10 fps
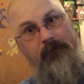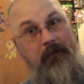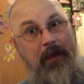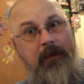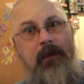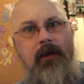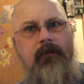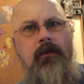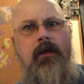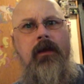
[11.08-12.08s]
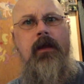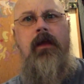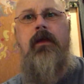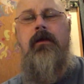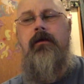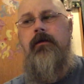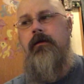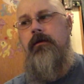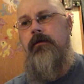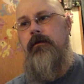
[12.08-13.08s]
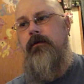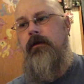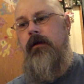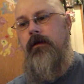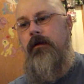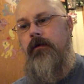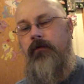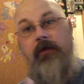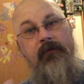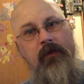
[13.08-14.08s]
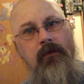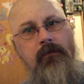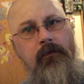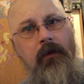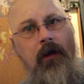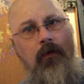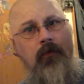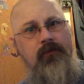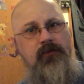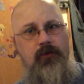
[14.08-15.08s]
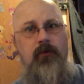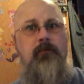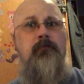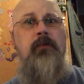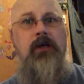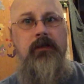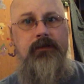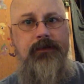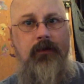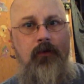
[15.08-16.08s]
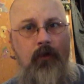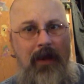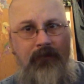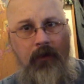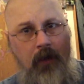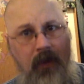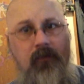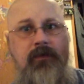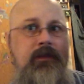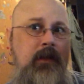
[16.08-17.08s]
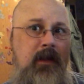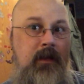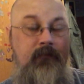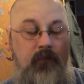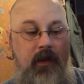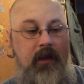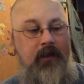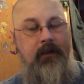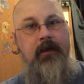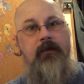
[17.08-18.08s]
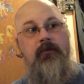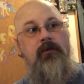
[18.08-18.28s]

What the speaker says: maybe giving a review on certain books or graphic novels that I have read that,